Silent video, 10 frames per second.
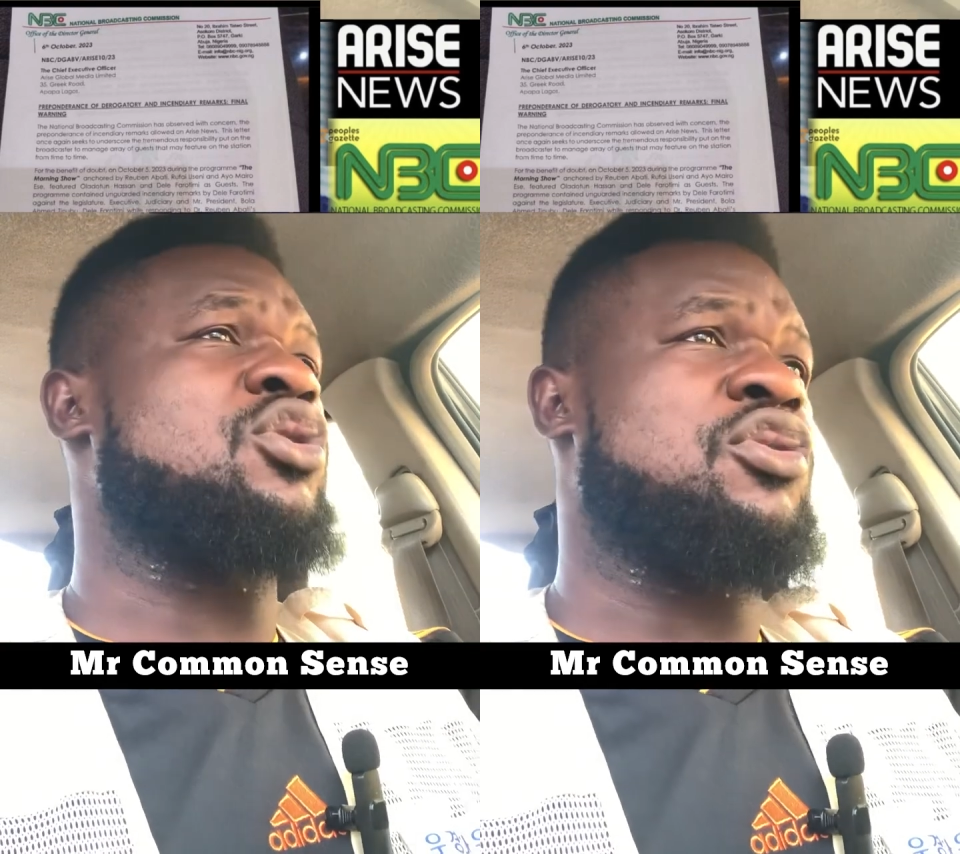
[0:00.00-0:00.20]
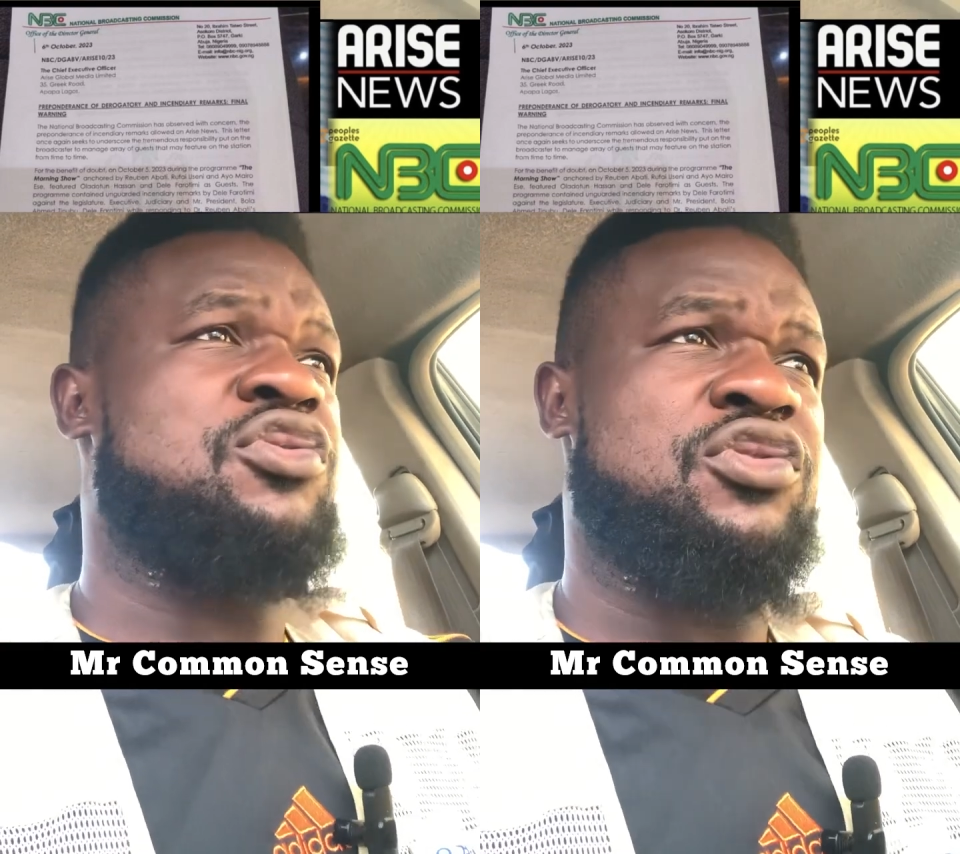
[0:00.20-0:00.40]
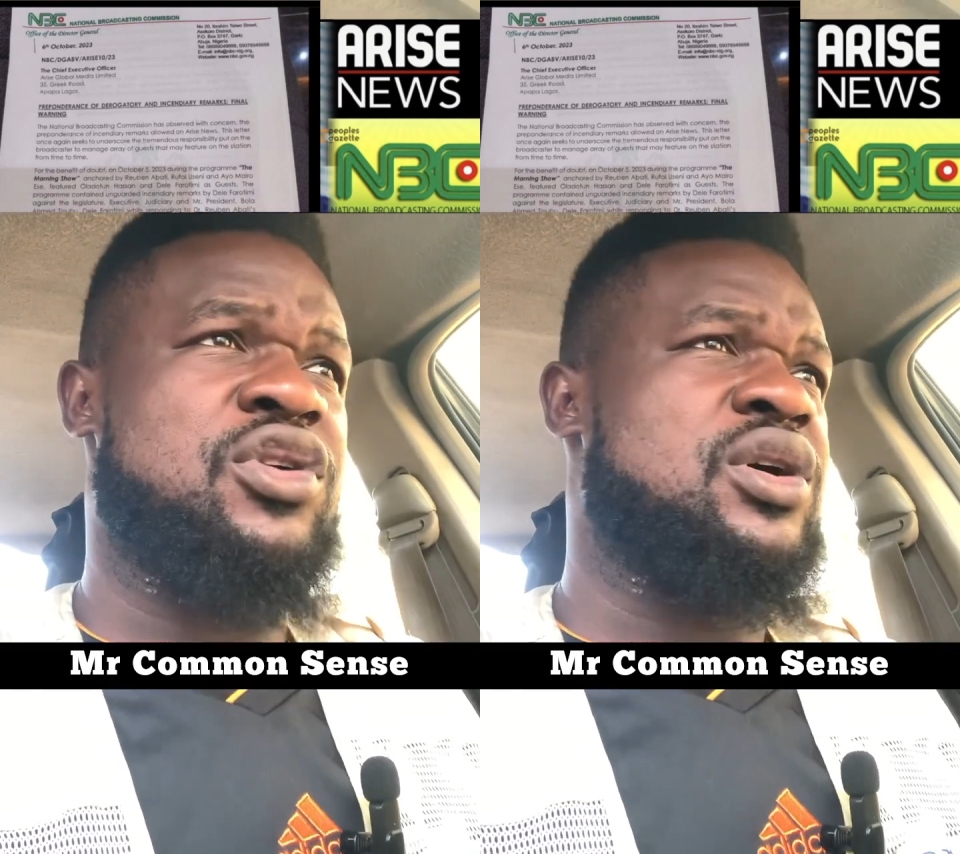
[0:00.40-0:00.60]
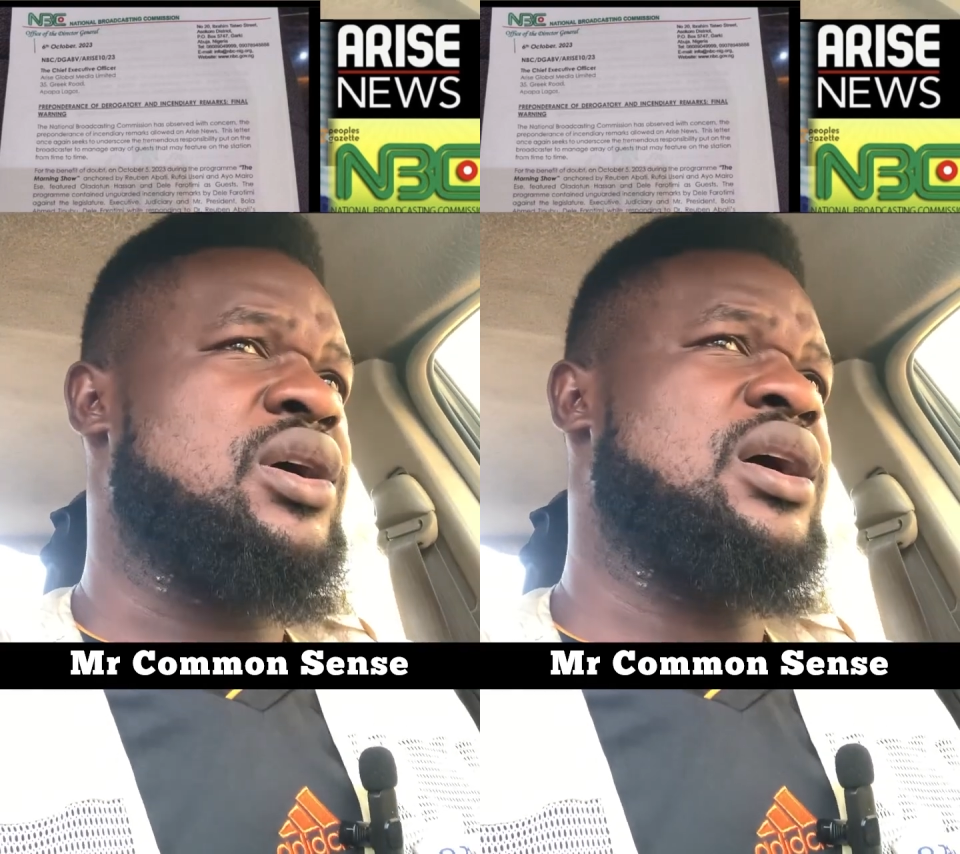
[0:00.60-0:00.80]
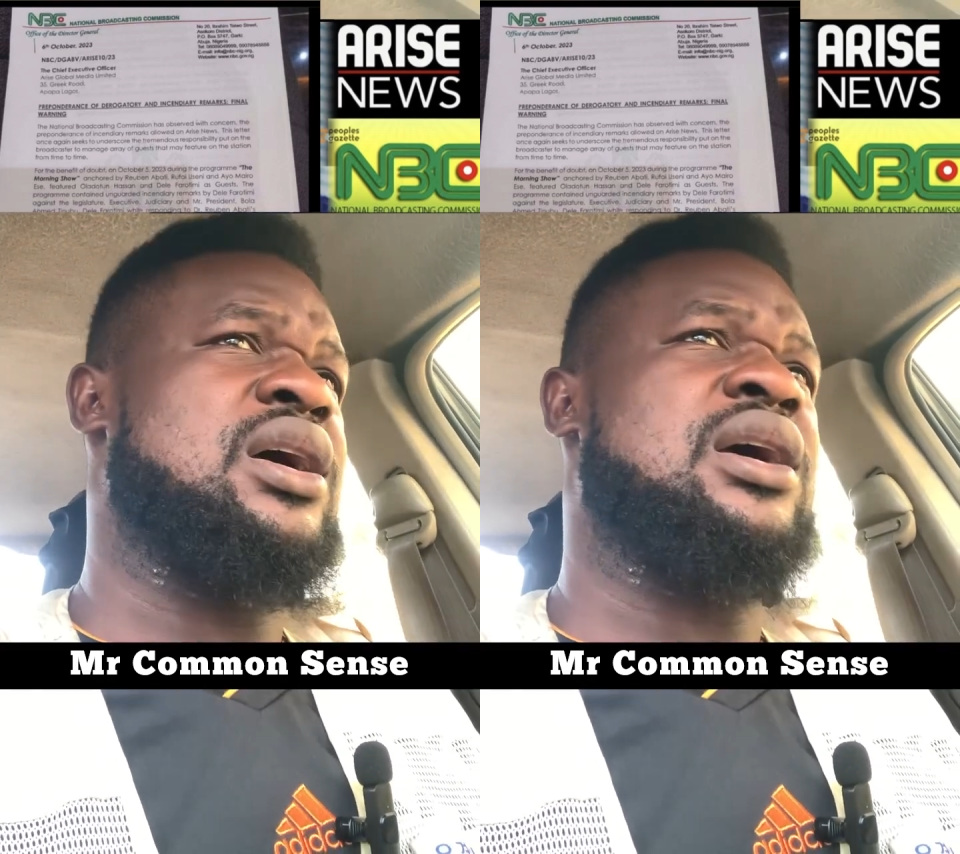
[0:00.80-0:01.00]
off.
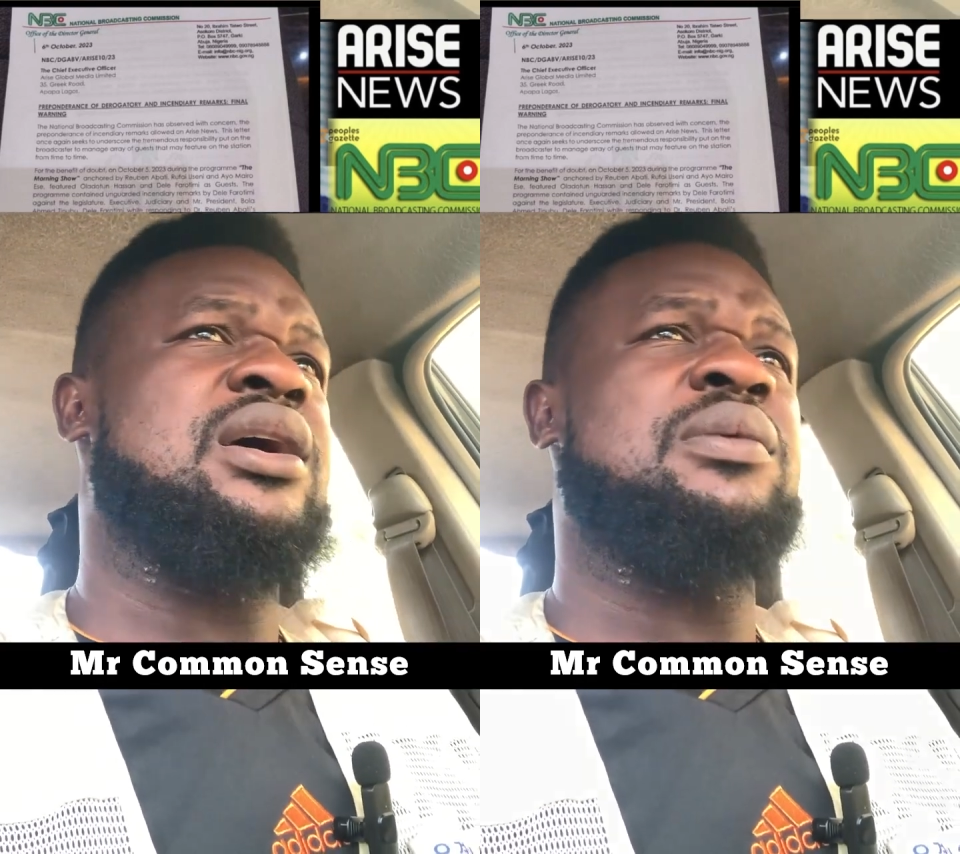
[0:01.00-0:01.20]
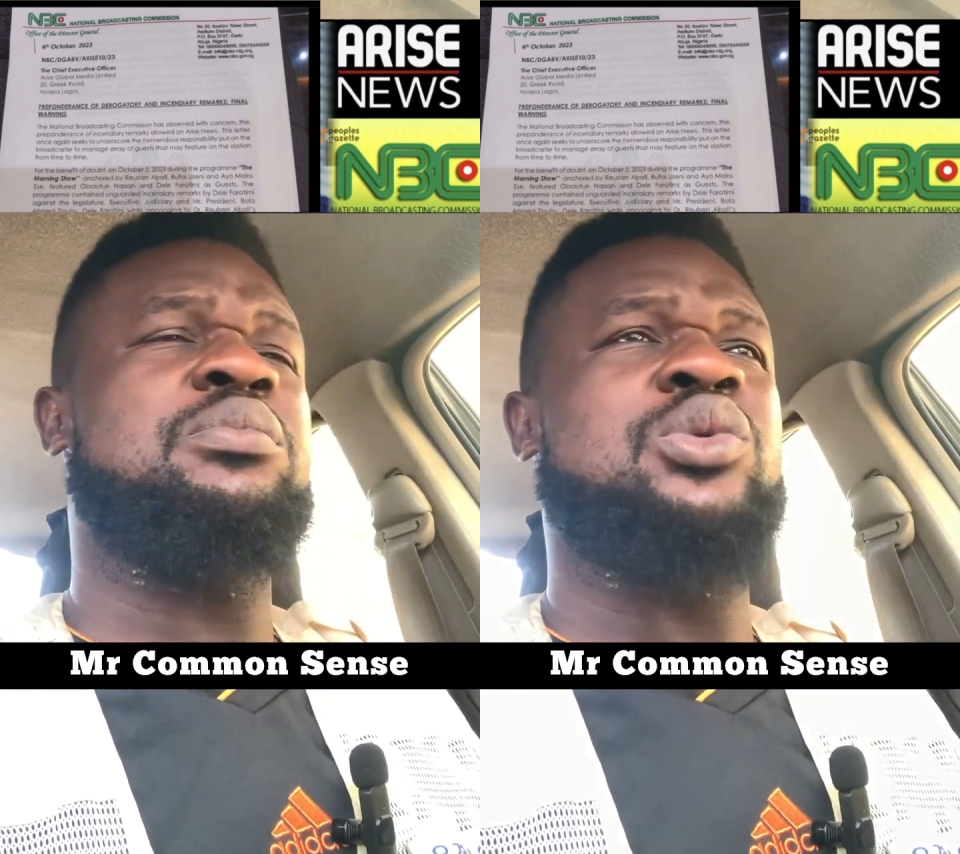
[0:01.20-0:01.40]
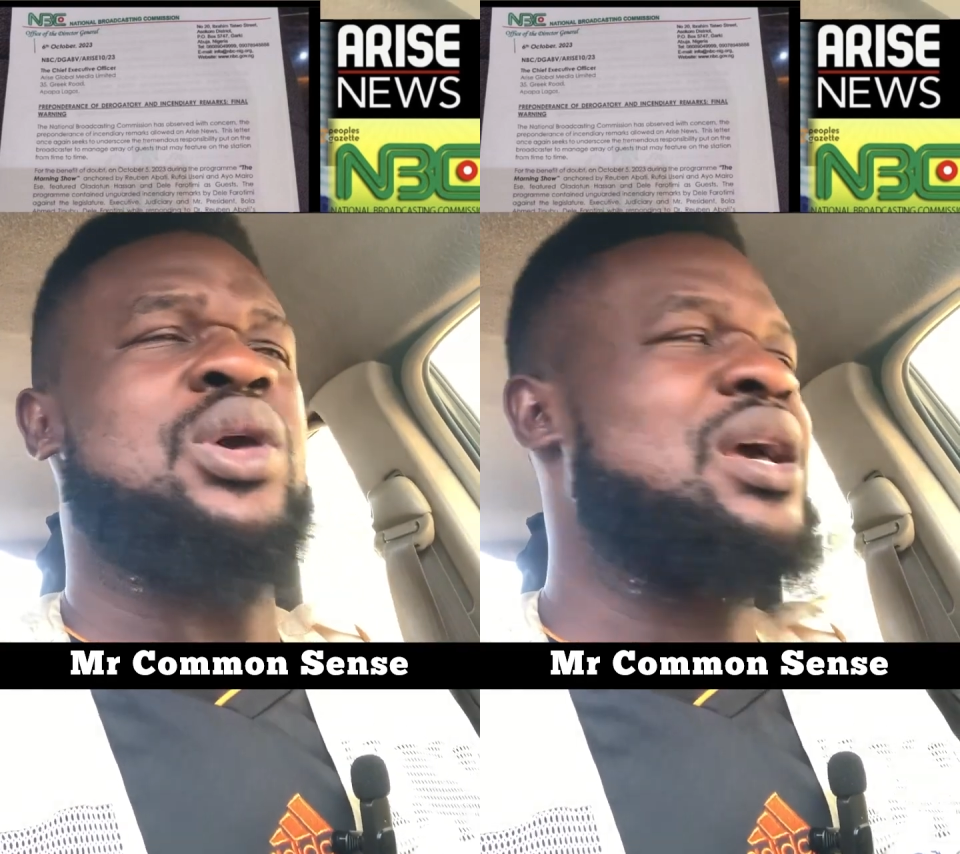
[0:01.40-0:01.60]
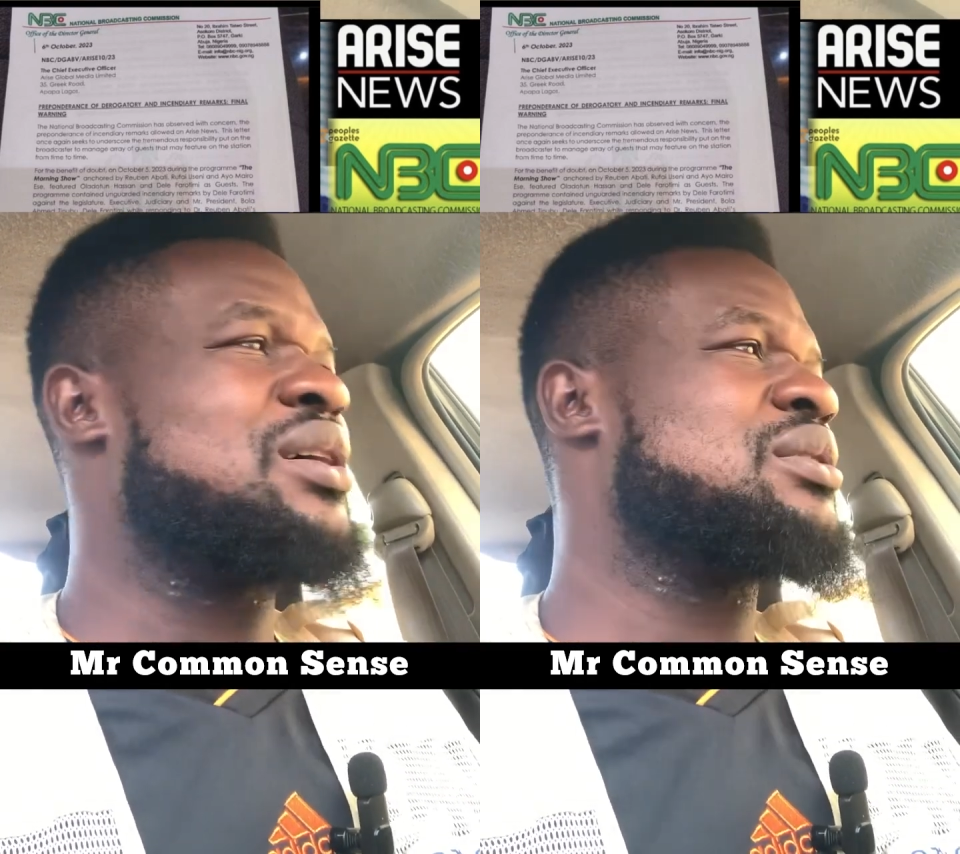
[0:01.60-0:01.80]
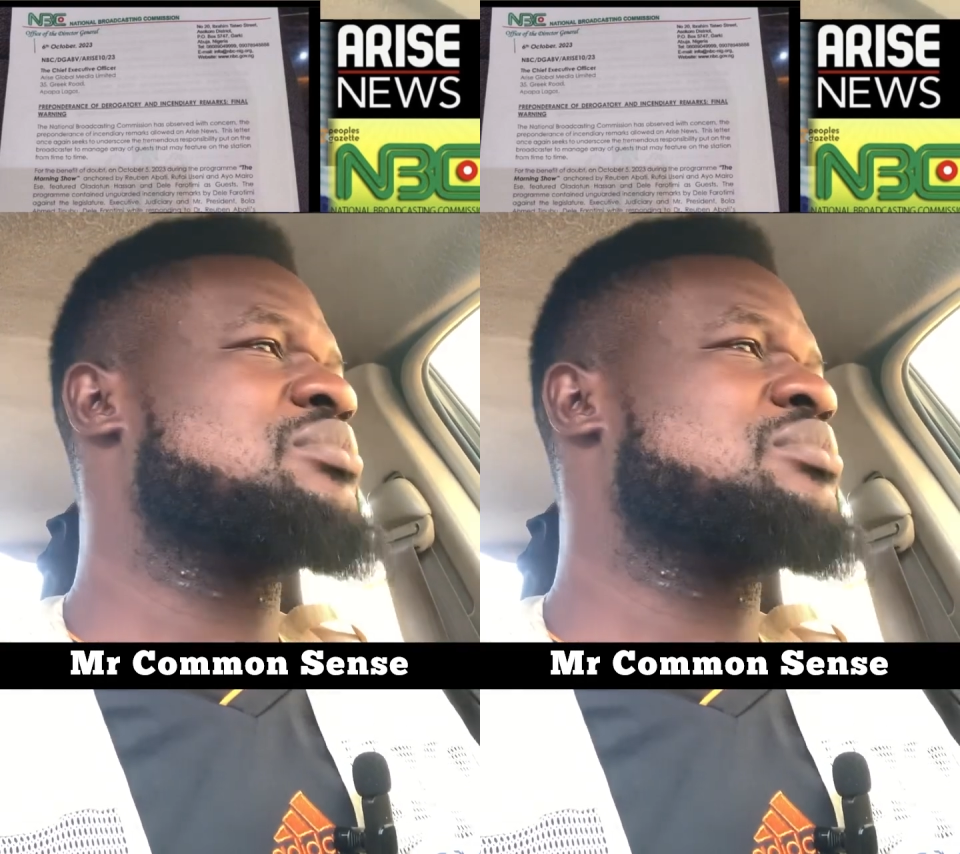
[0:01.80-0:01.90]
You hear